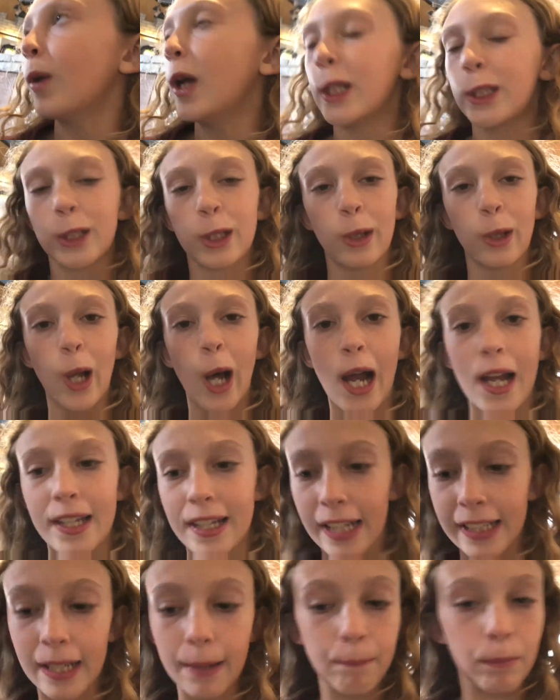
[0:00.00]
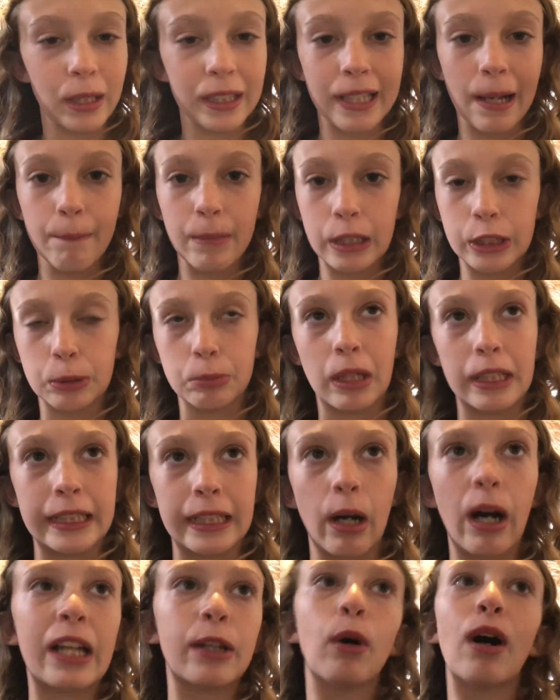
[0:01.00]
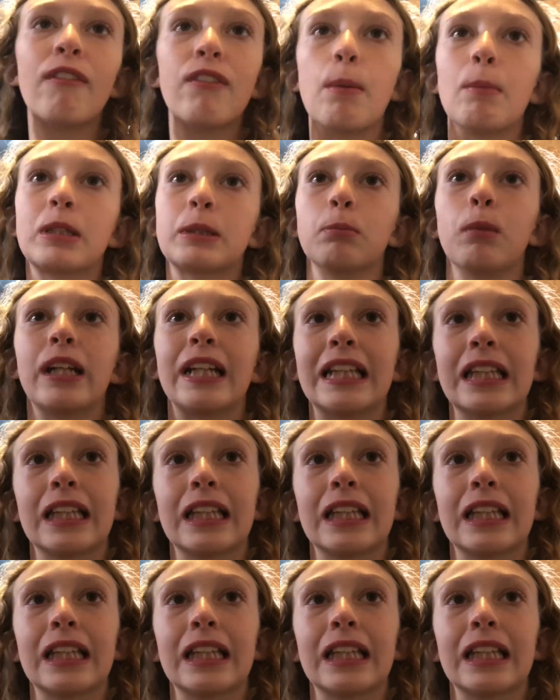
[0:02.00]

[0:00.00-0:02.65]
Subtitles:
It's a lot. And I didn't bring that much money. Oh, I don't have that much money